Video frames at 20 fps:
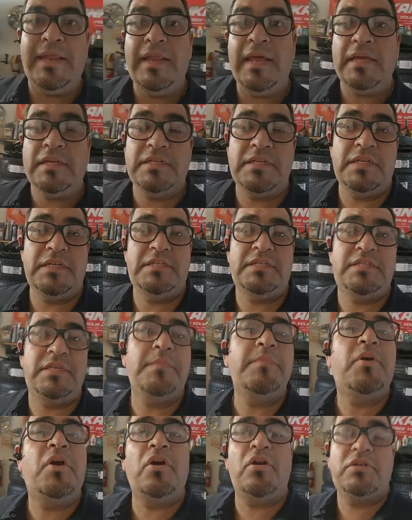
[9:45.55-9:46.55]
And actually
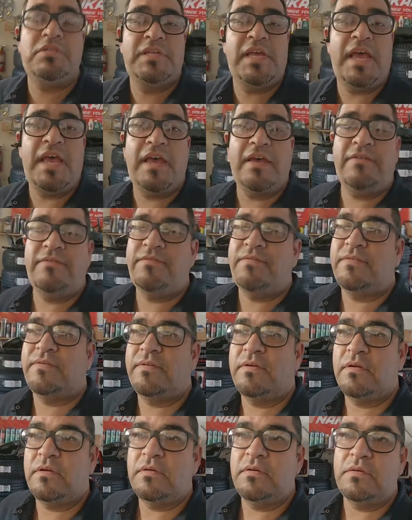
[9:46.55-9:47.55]
some cars have
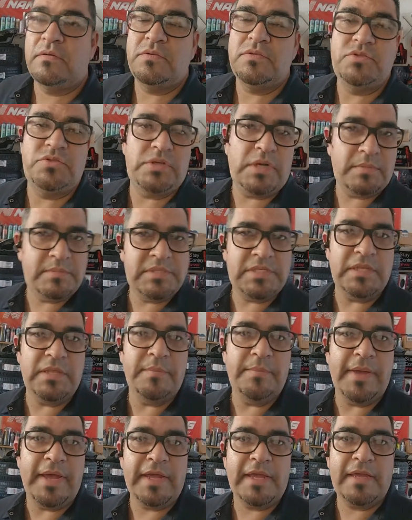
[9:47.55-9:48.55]
drums in
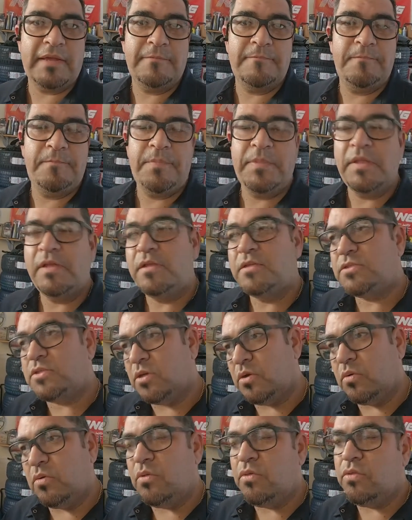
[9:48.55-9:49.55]
the back.
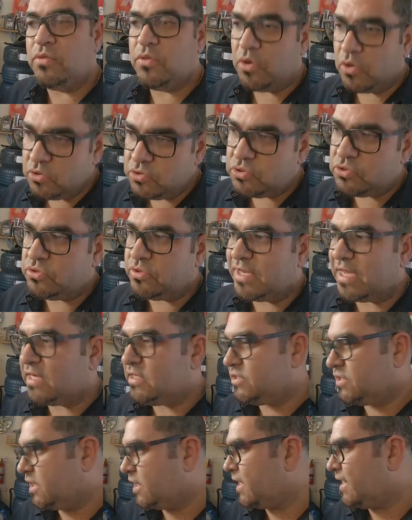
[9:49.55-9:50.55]
So those you
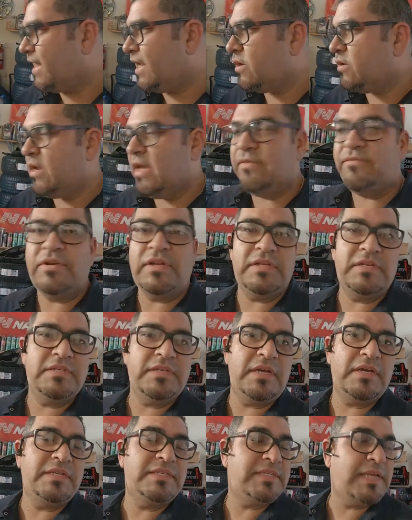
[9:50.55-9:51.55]
gotta check out. I don't have
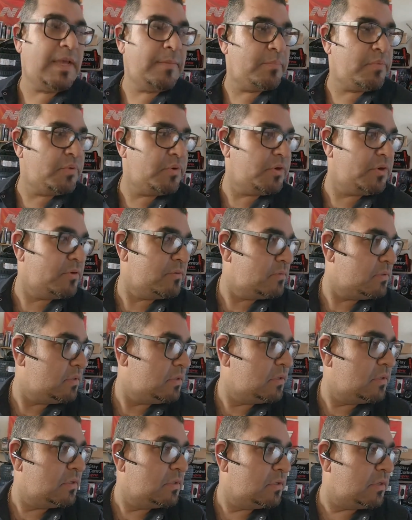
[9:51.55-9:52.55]
an example here,
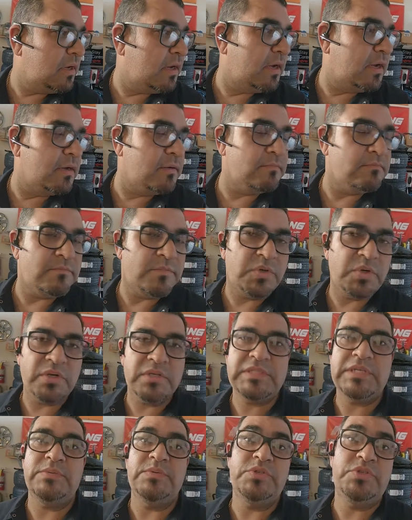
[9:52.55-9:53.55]
or
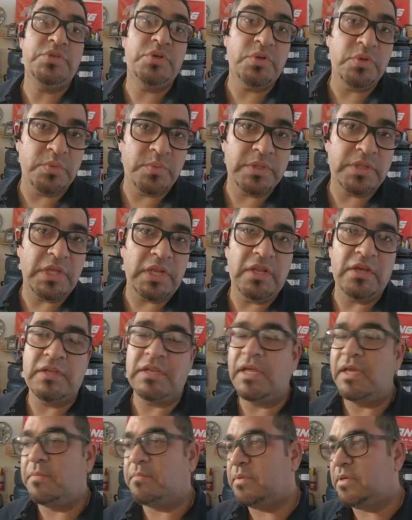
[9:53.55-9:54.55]
else I would show you what they
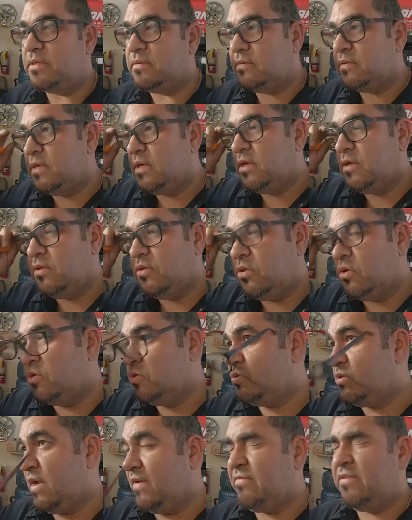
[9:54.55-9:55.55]
look like, but
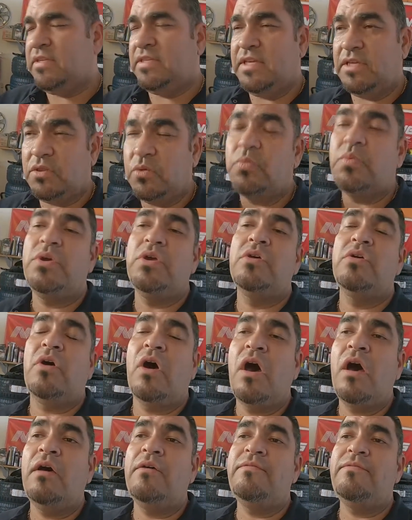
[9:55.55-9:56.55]
those you have to take the wheel
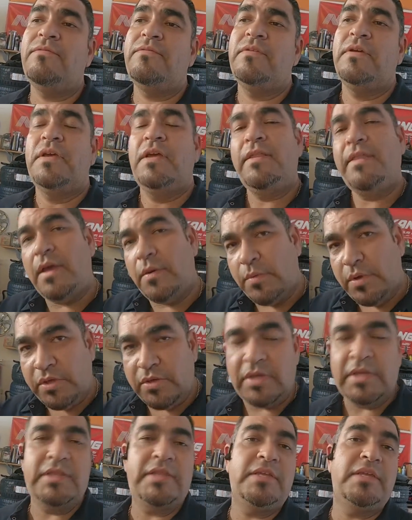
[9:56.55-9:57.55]
off. That way you
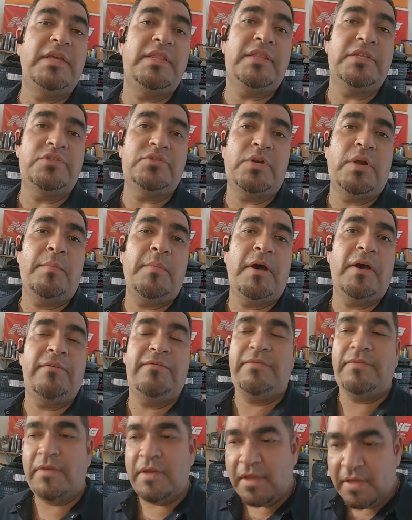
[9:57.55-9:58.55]
get the drum
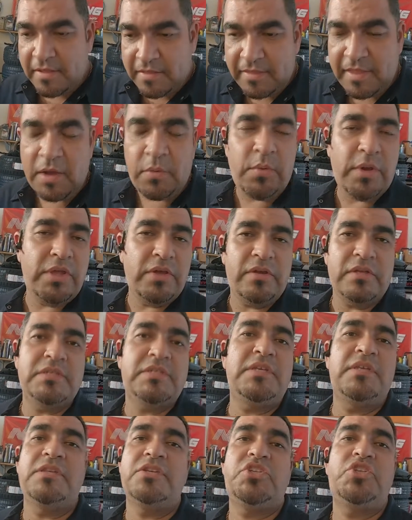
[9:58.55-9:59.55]
off That way you can
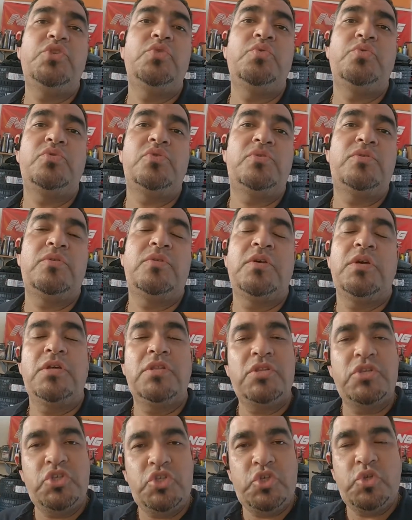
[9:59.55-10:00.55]
see the shoes.
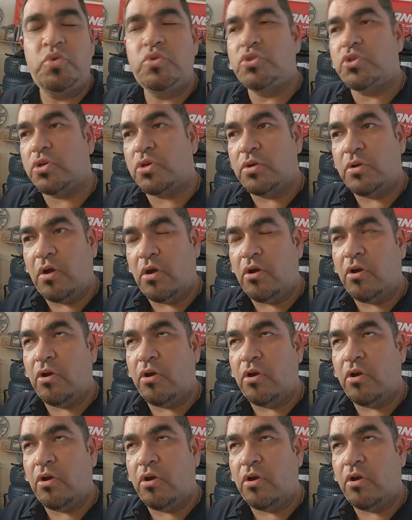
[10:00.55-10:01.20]
The shoes are